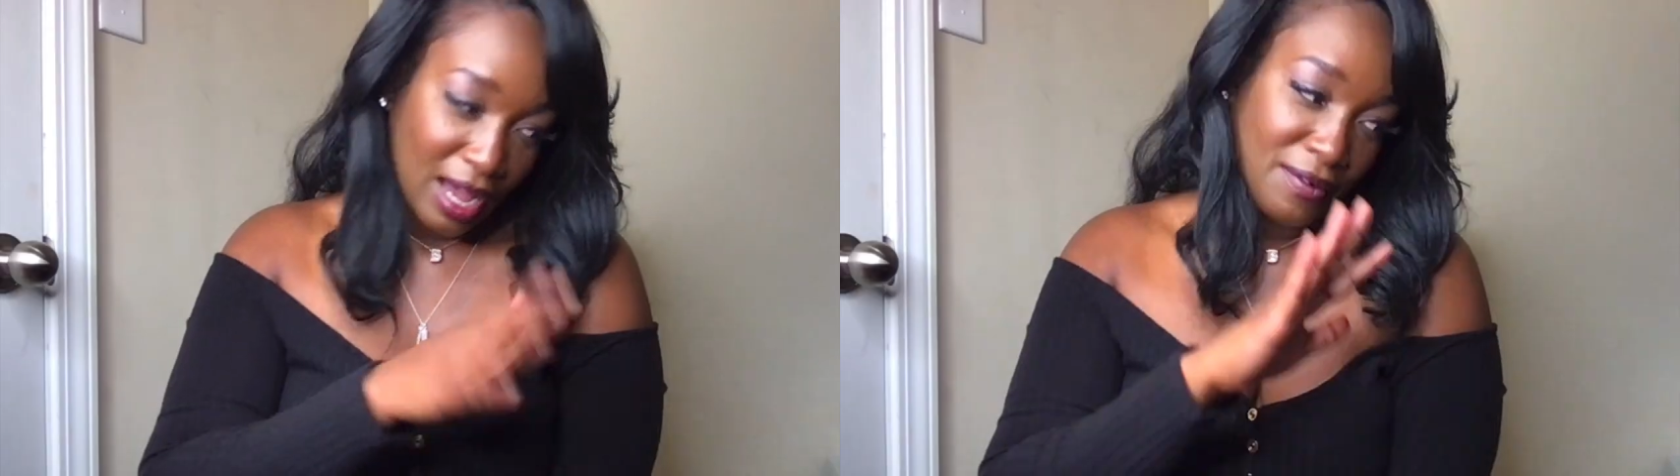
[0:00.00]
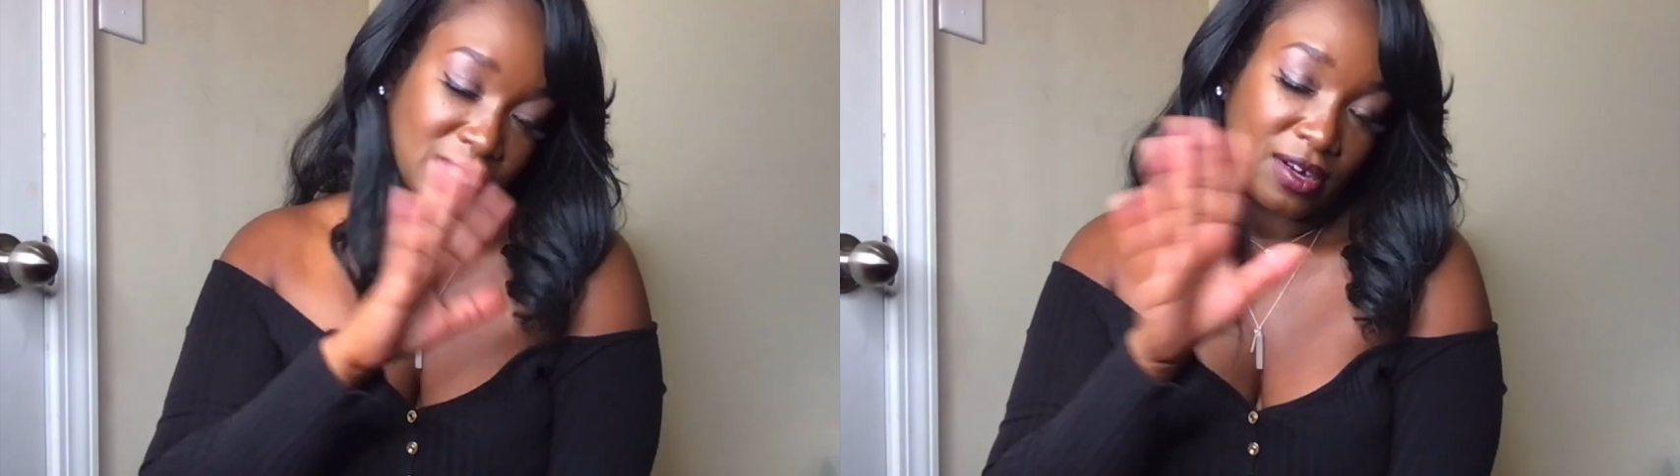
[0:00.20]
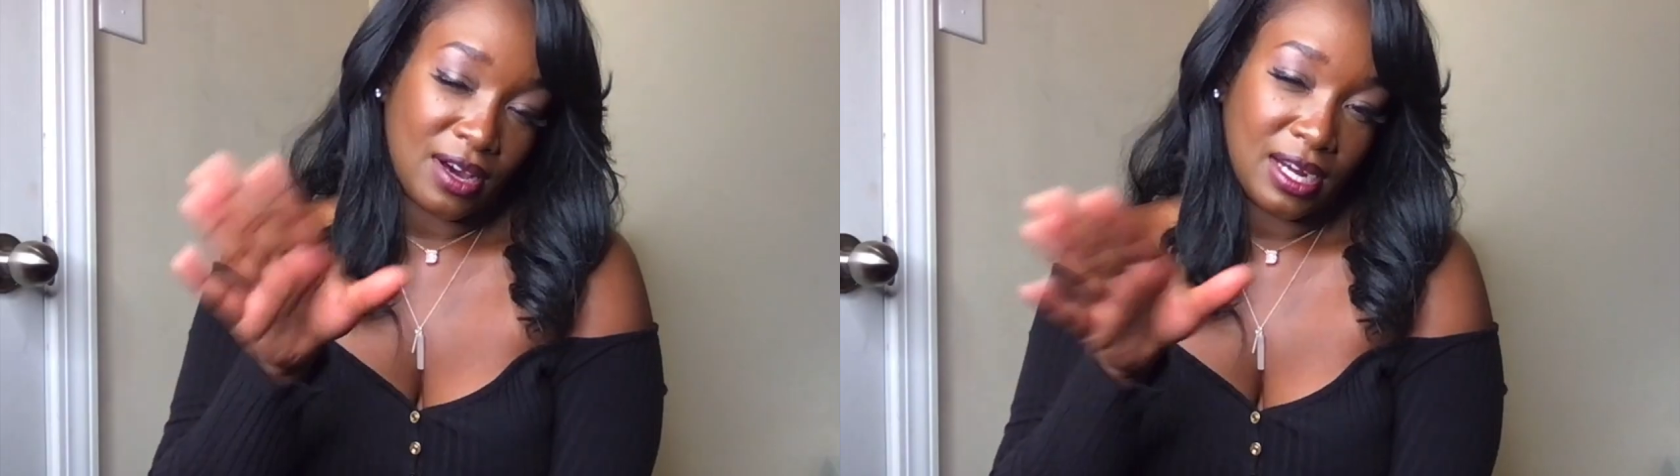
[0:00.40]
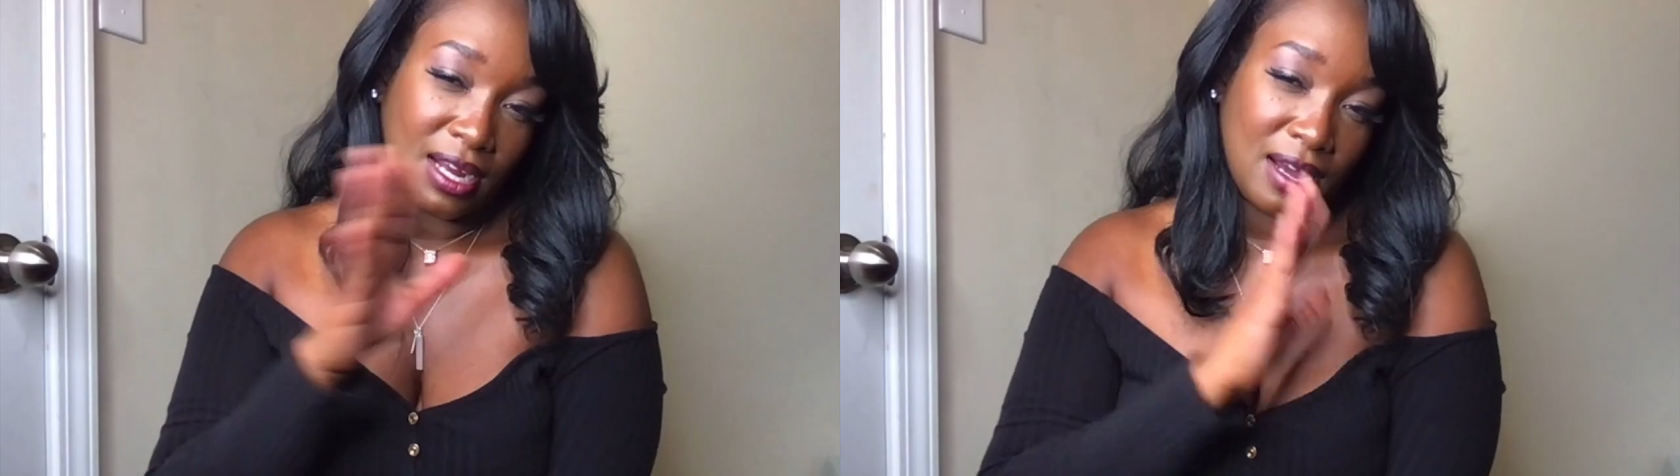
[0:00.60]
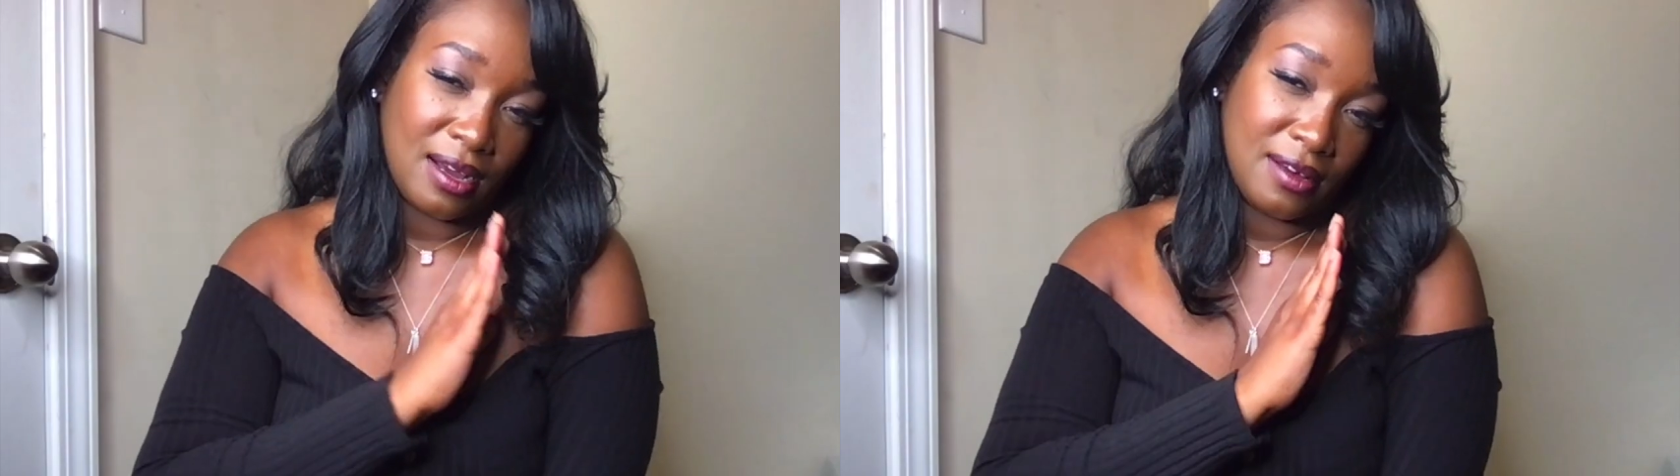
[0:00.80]
I was on and
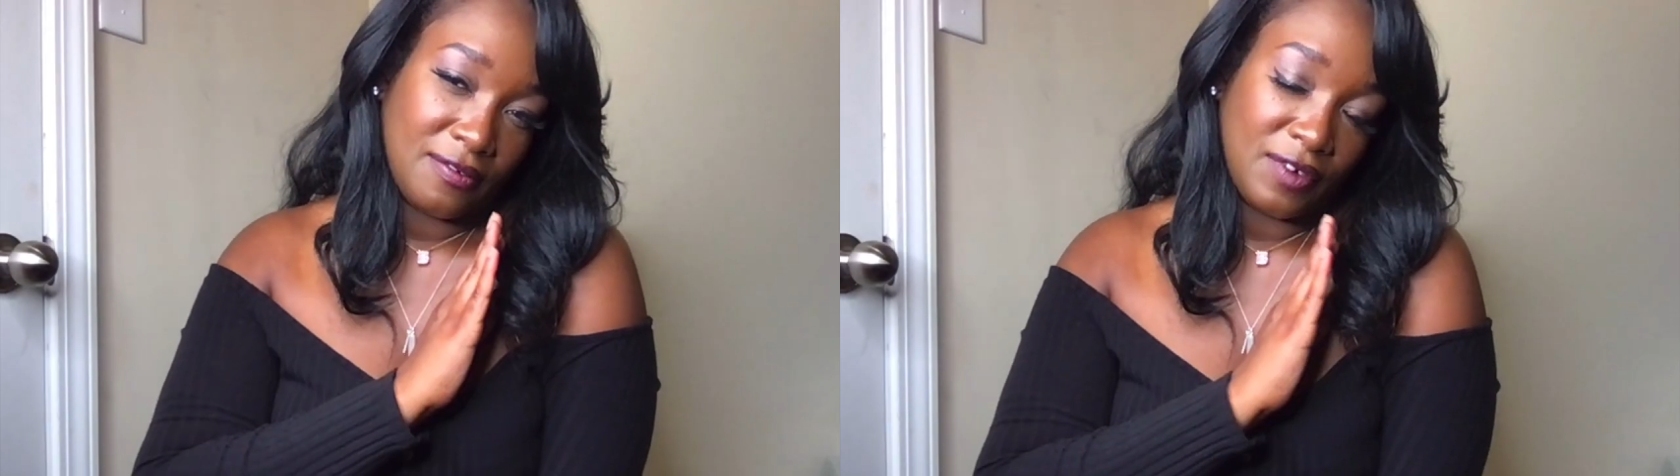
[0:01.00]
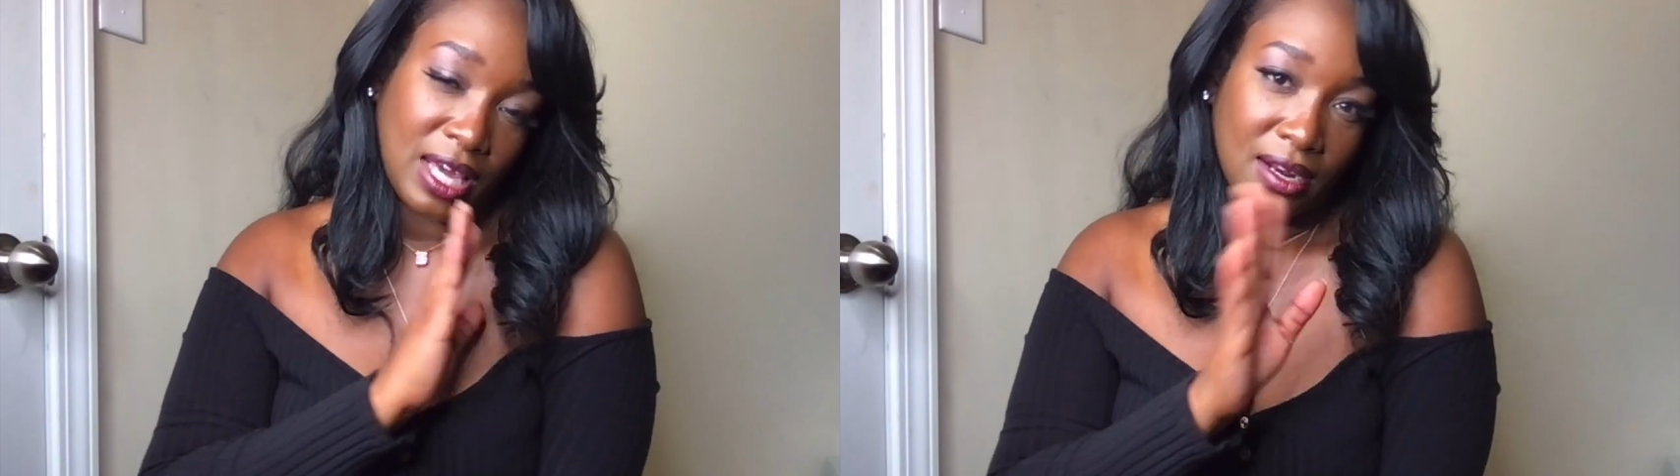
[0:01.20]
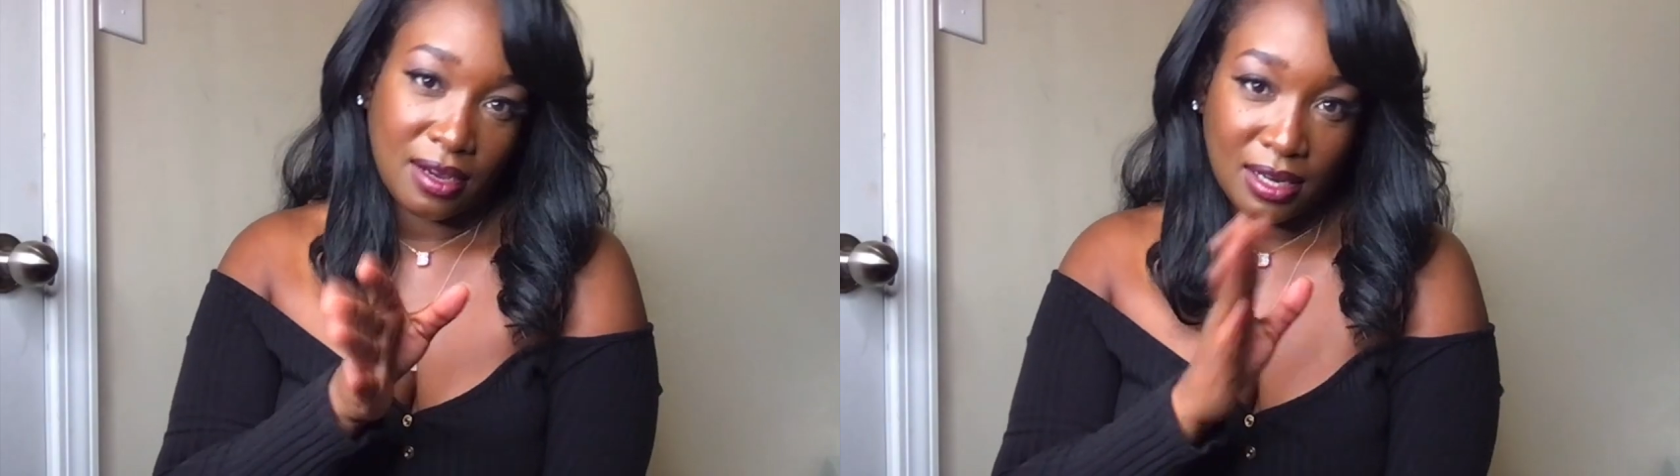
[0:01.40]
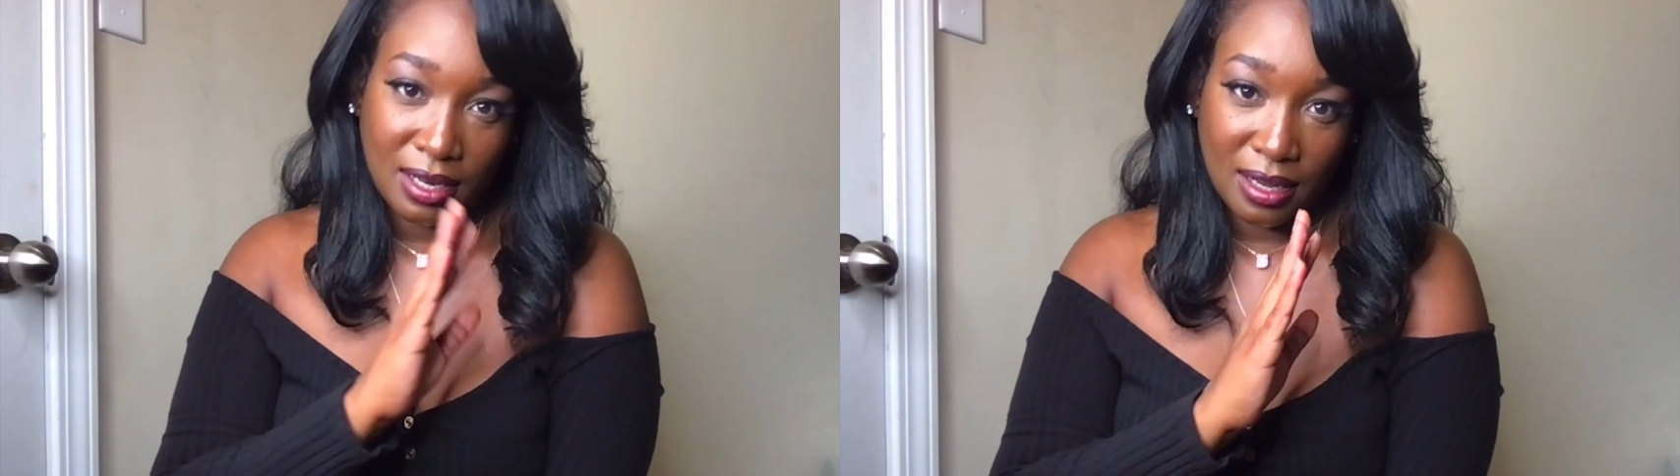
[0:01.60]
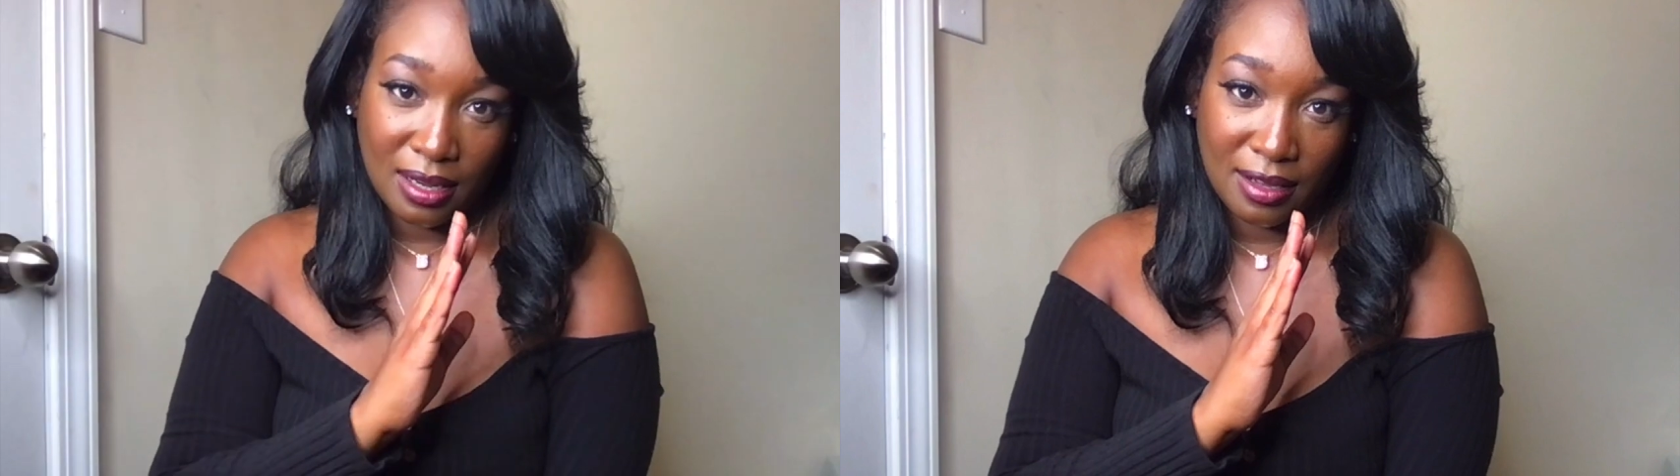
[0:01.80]
off and on and
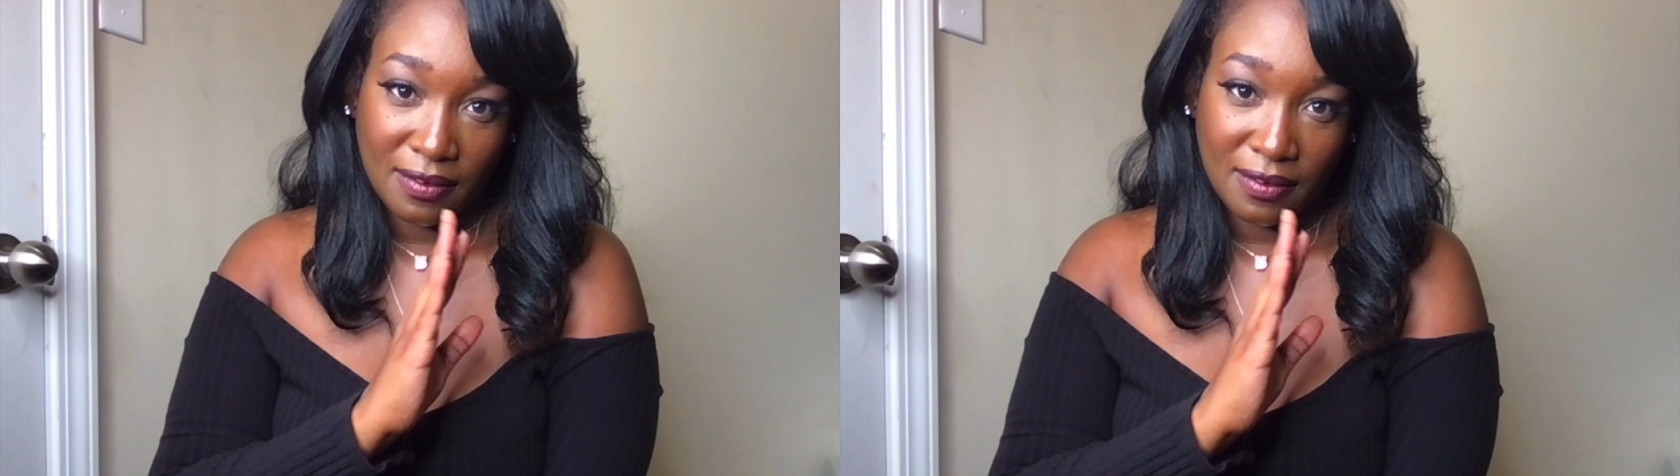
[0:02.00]
off